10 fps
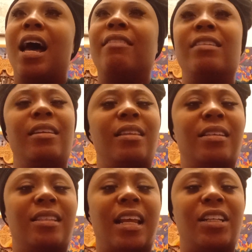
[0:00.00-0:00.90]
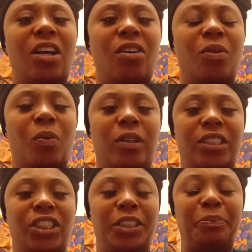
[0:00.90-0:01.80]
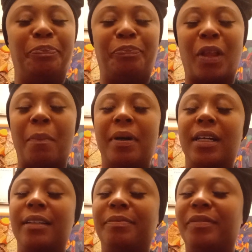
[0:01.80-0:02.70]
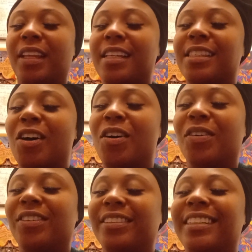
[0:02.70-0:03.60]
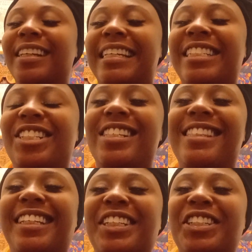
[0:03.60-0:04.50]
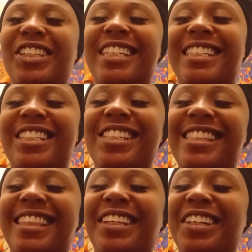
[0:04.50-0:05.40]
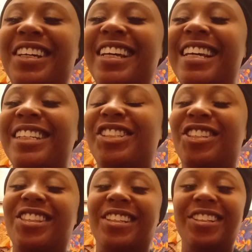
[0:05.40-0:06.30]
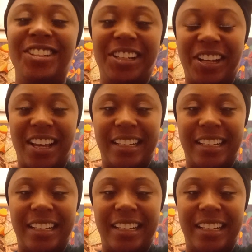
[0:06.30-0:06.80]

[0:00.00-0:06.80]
I think that's Nate Dogg and Warren G. But that song, just the lyrics, just the hook